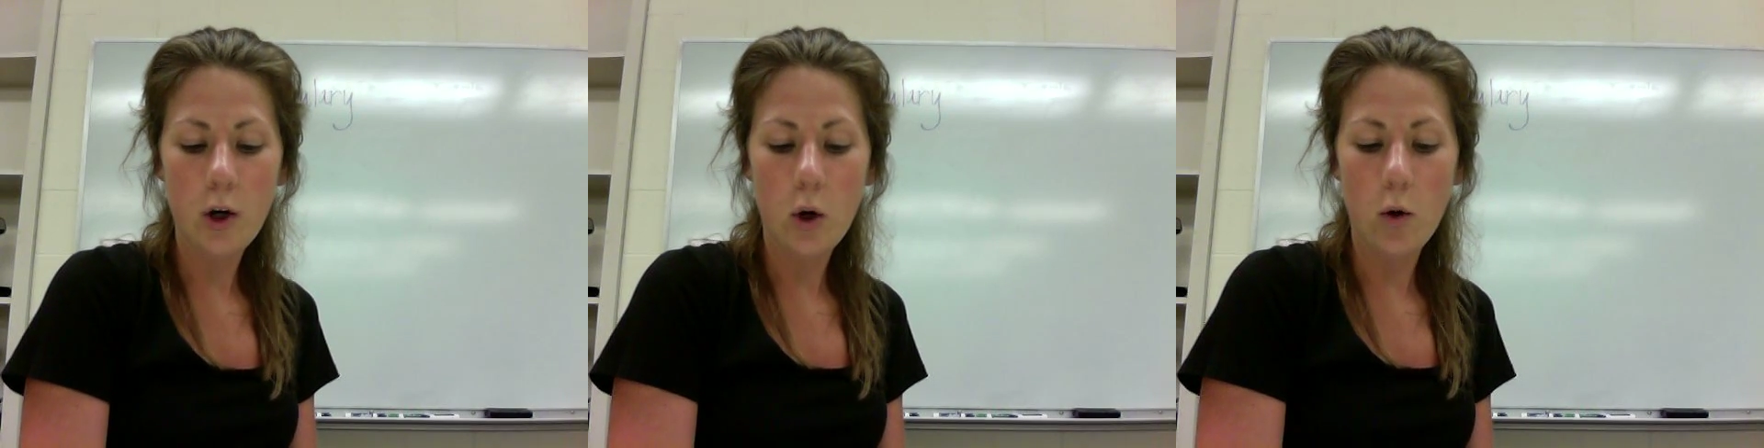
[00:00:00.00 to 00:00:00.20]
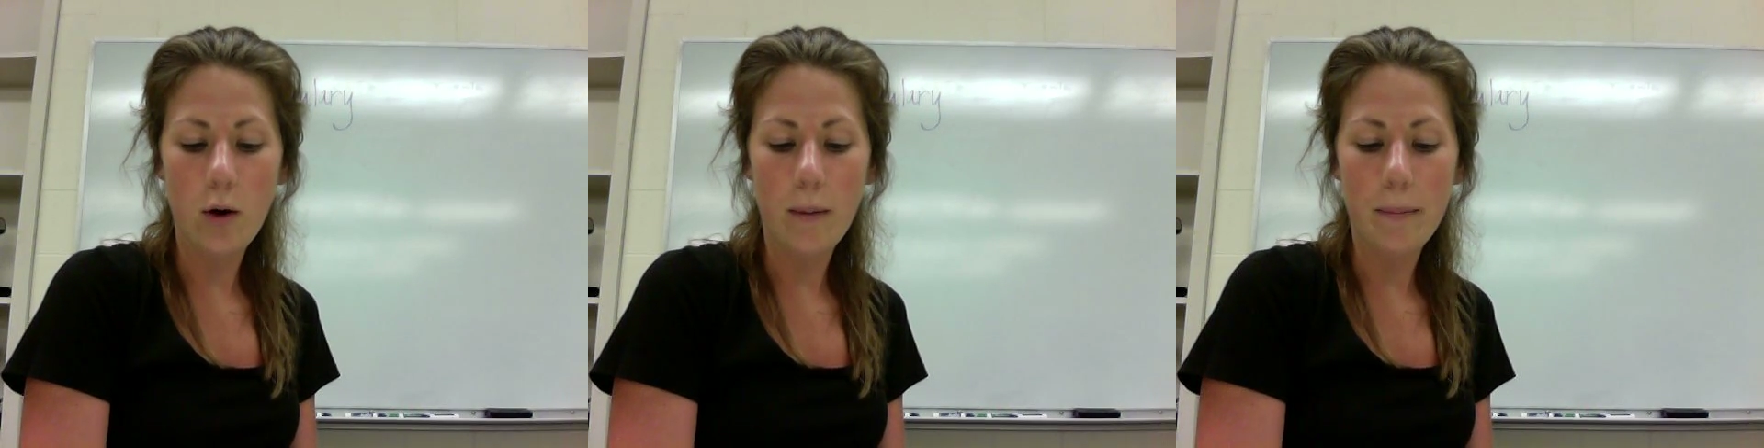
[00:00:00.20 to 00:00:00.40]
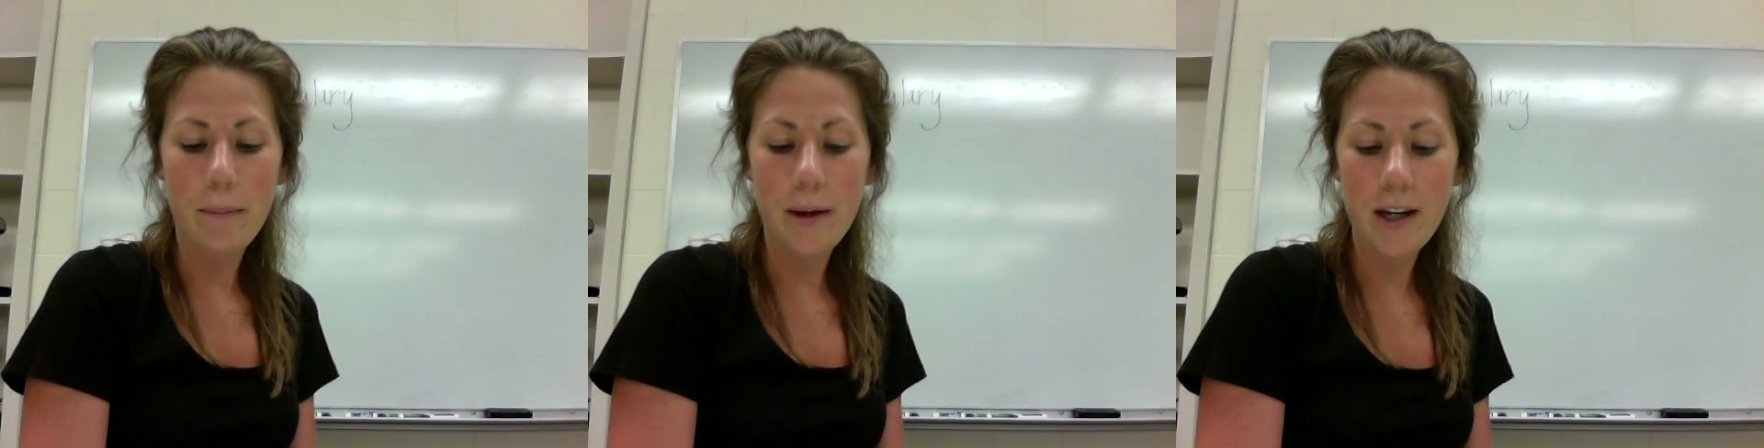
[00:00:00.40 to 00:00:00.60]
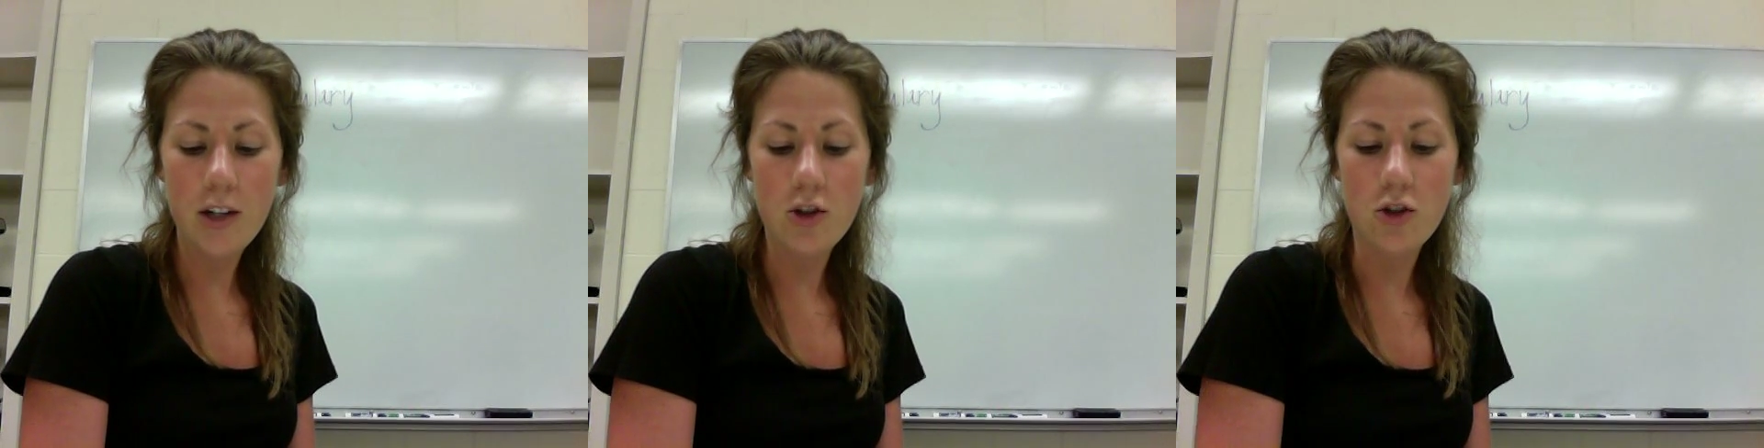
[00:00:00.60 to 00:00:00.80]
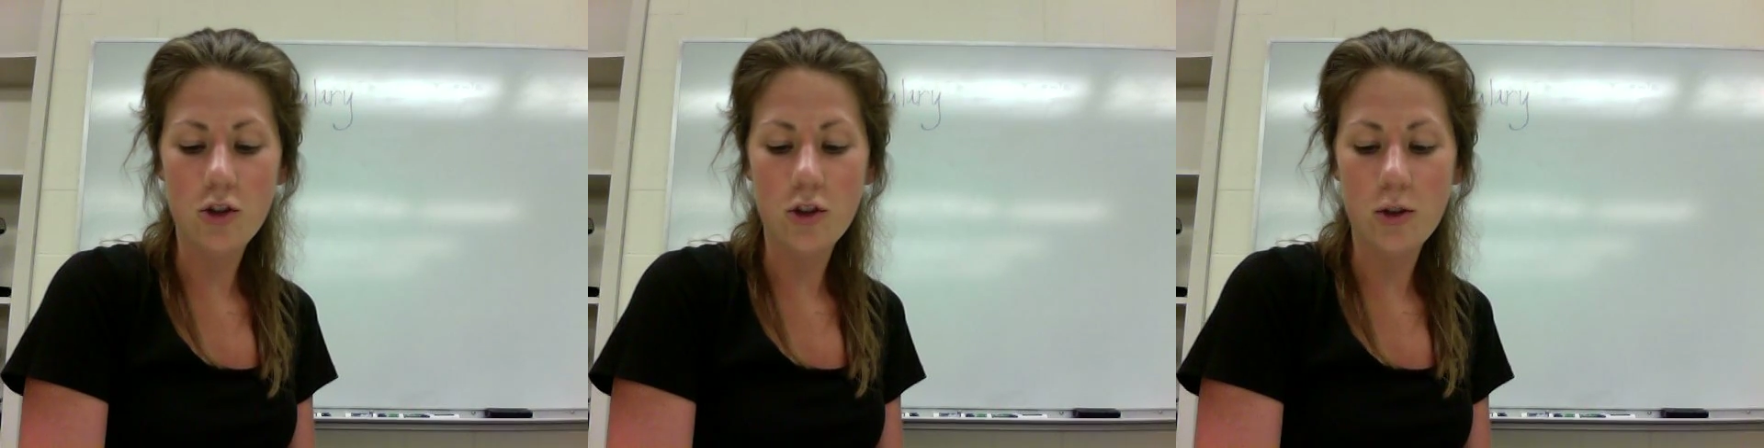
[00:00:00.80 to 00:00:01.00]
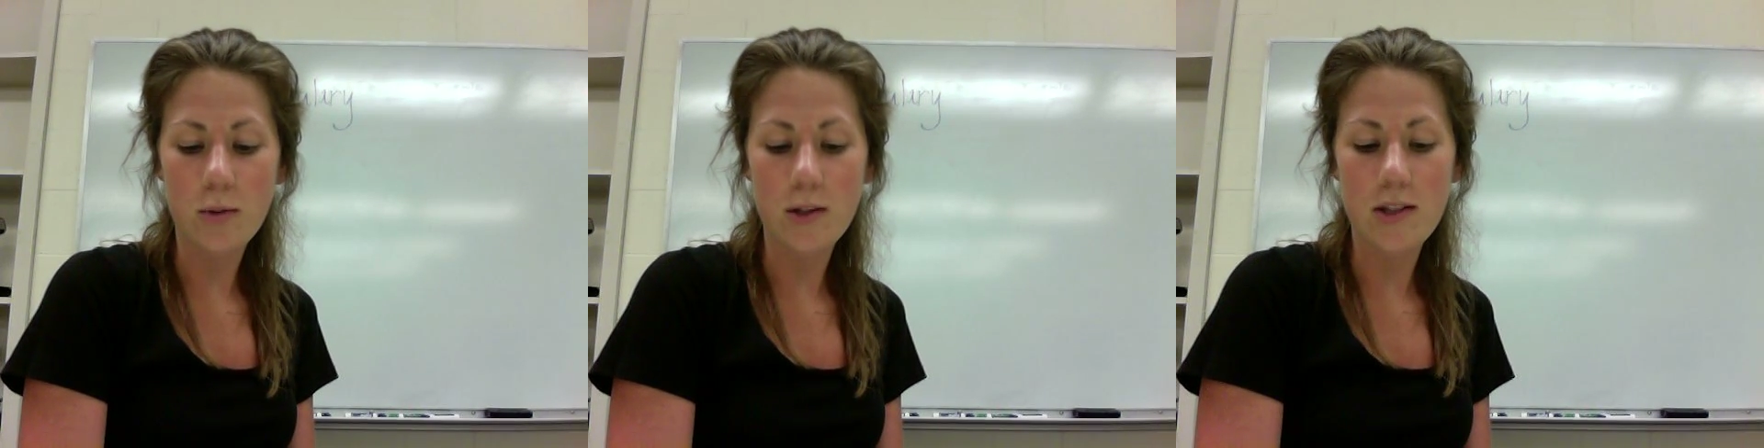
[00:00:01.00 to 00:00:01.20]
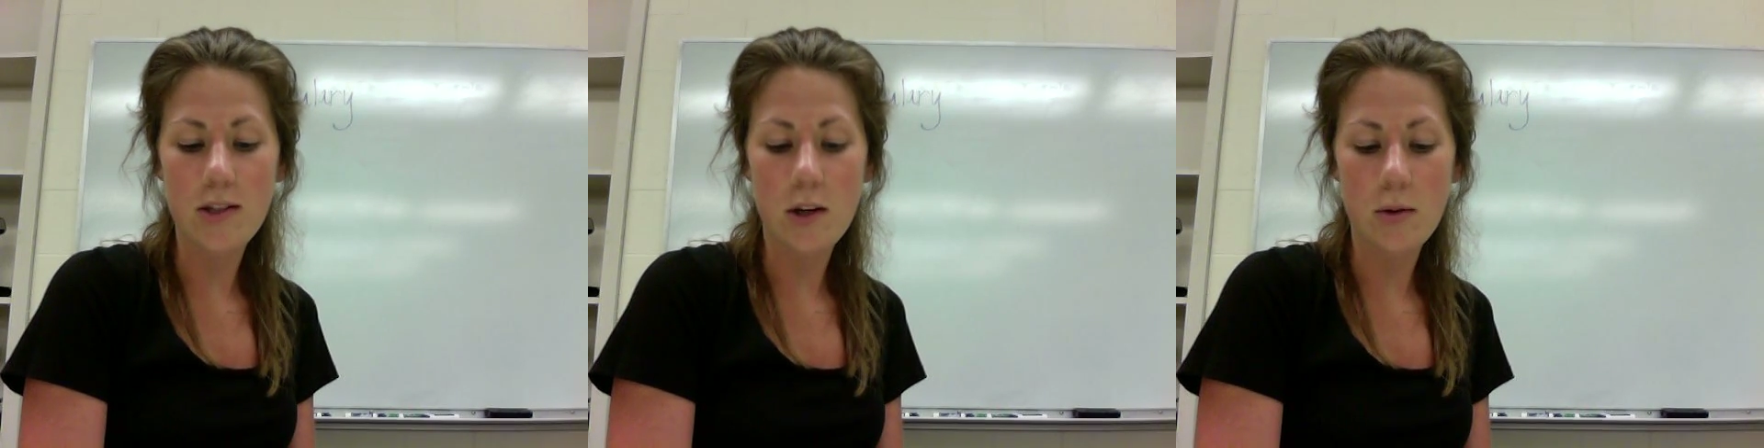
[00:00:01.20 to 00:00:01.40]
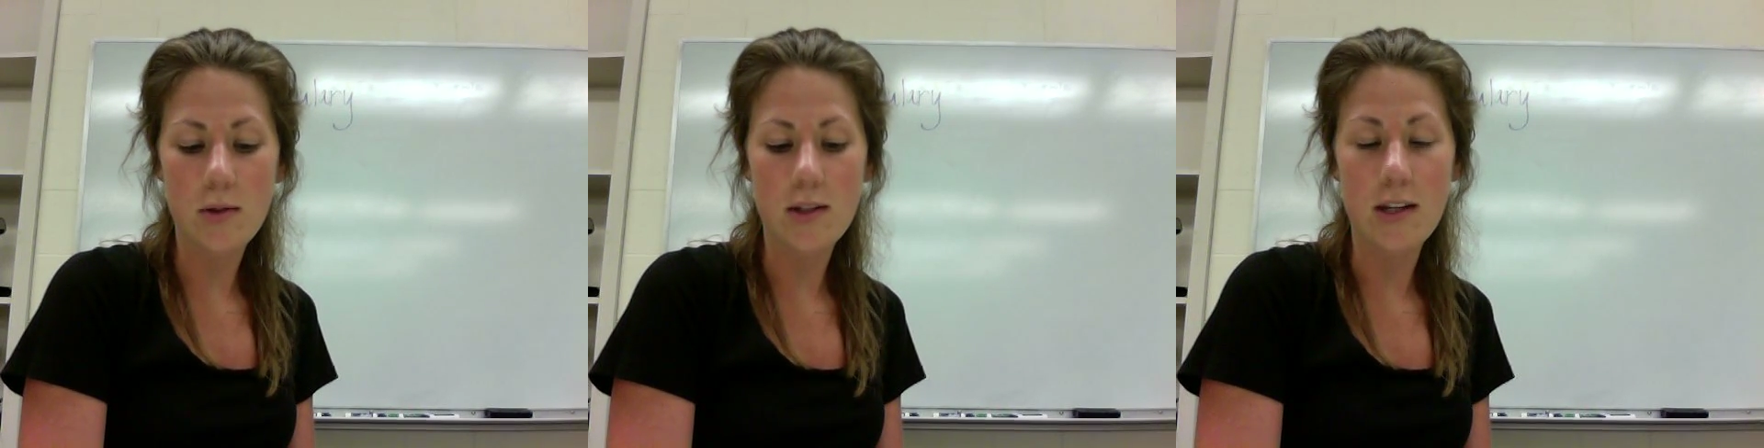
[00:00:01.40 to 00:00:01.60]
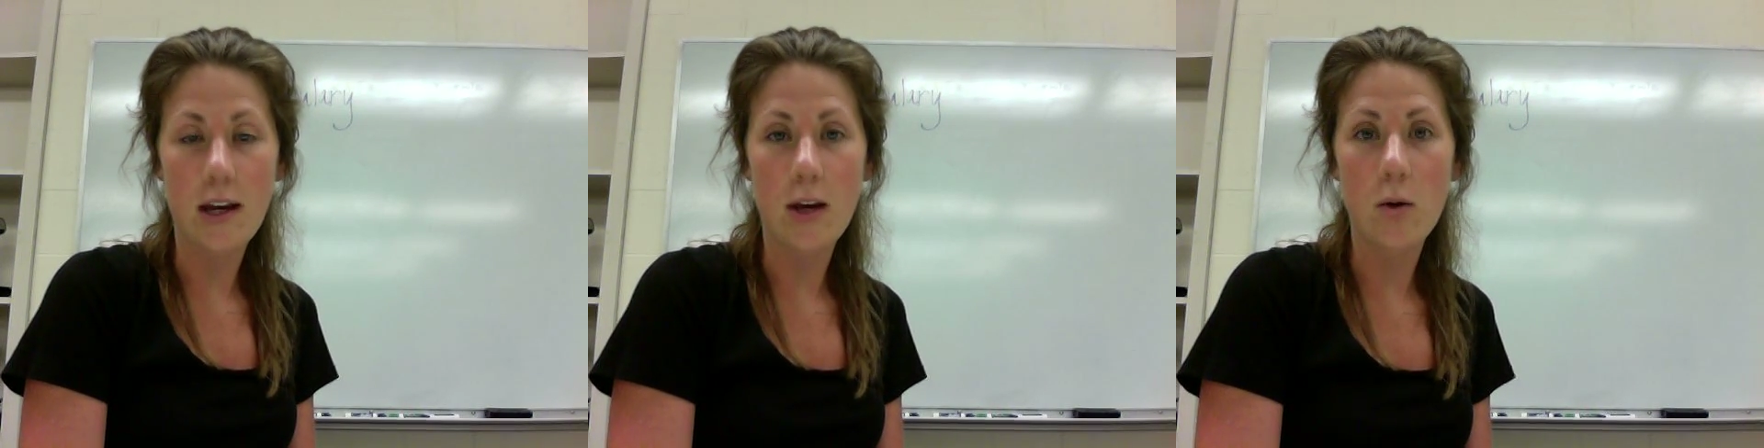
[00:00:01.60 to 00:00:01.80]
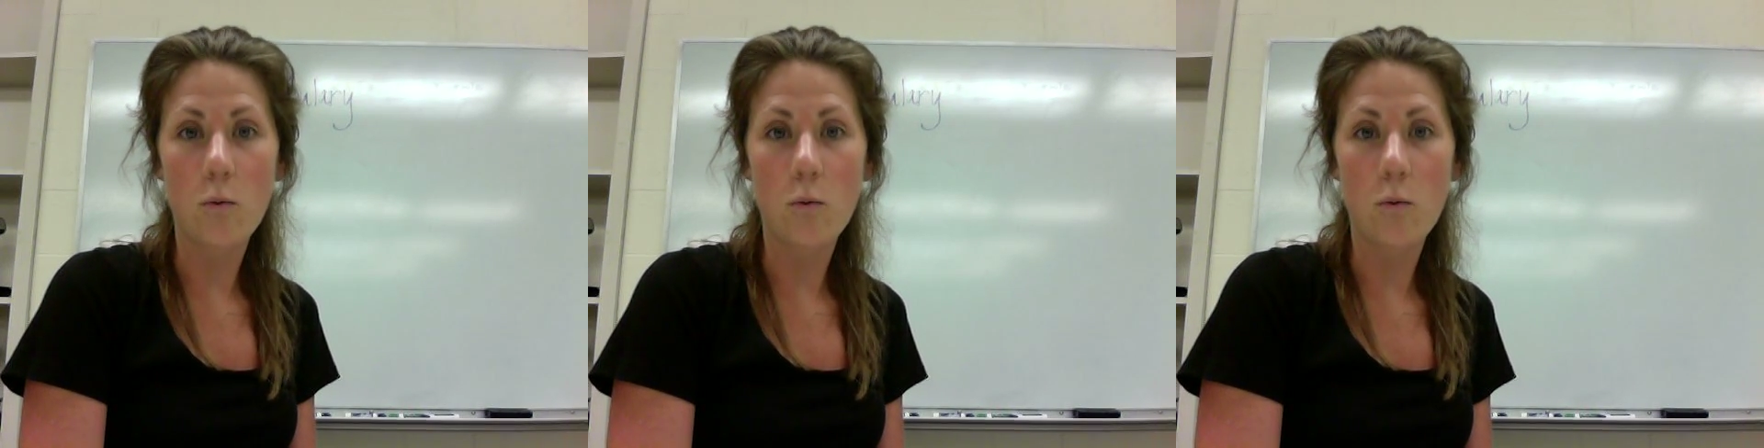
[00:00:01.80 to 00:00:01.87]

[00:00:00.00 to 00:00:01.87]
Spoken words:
or a picture to associate